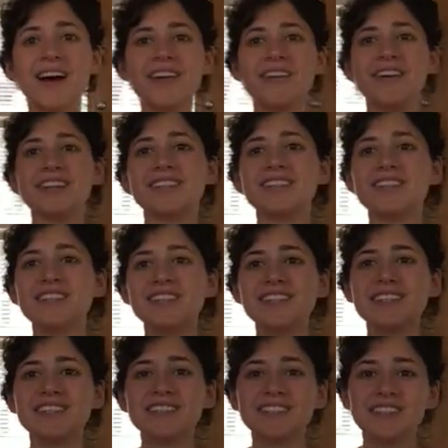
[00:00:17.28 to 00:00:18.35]
Alright, so
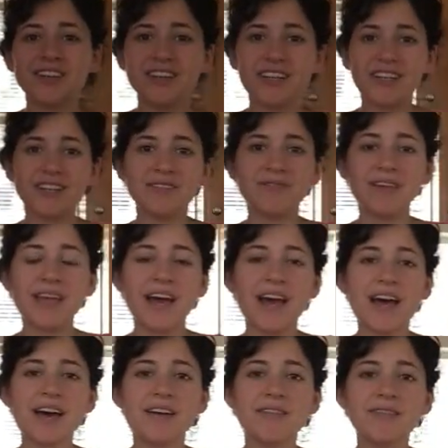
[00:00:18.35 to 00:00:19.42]
let's get started. We
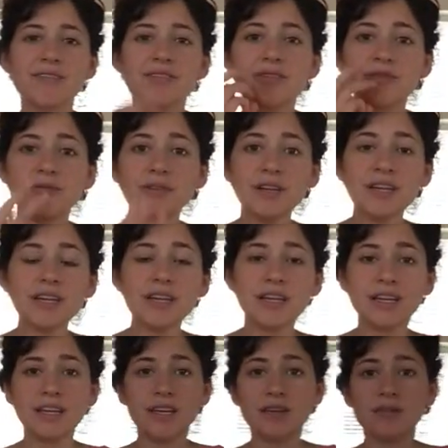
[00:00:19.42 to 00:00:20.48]
have
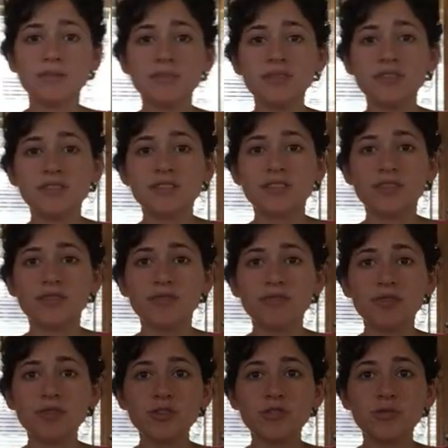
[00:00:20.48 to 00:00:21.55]
three idioms. The
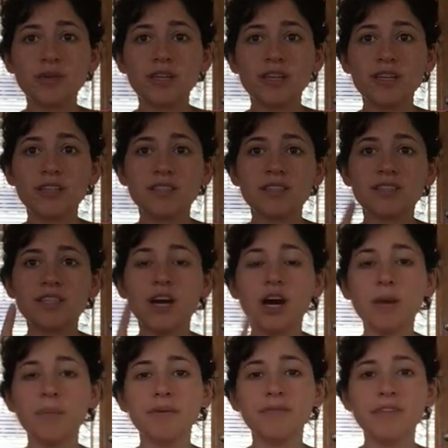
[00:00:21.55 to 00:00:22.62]
first one is
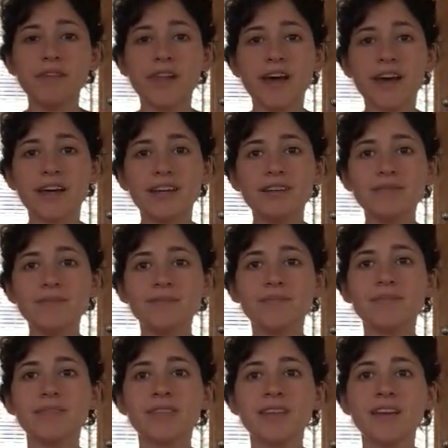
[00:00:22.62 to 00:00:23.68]
top of the line.
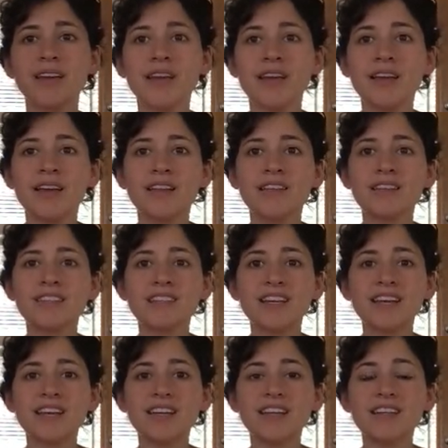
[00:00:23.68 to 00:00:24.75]
The
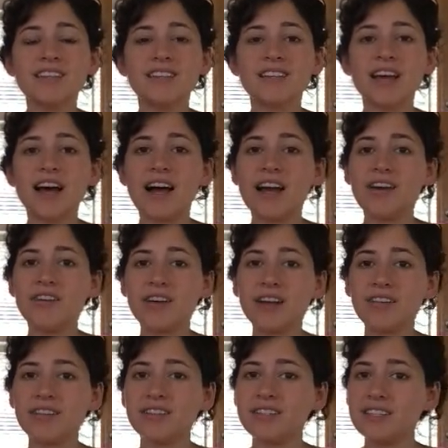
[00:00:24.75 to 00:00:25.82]
second is iron
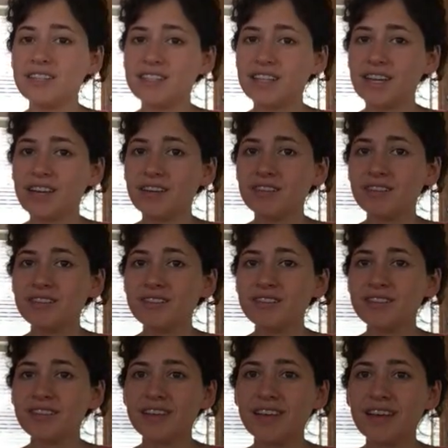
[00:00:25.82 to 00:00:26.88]
out the
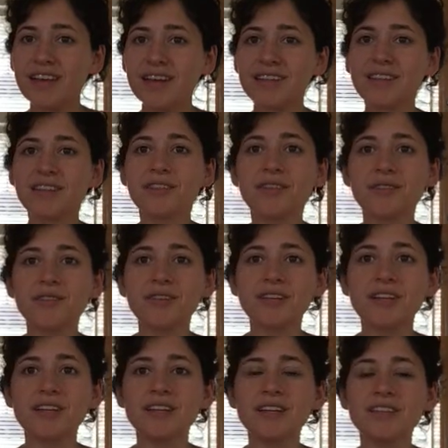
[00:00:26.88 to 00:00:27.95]
details. And the
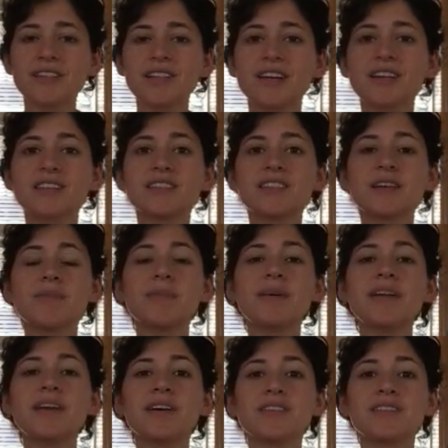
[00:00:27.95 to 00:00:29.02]
third is on
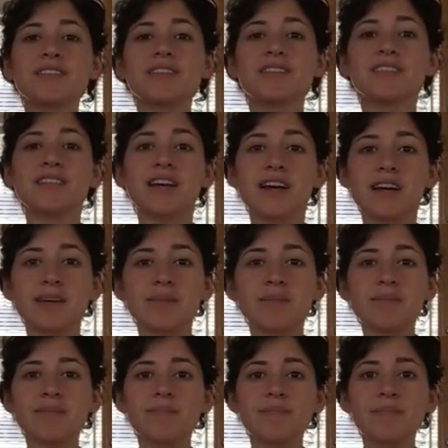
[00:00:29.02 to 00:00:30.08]
somebody else's
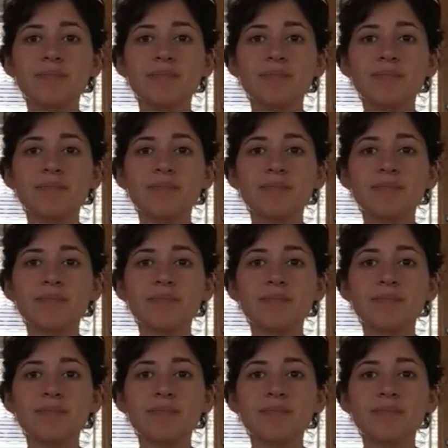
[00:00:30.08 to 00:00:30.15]
dime.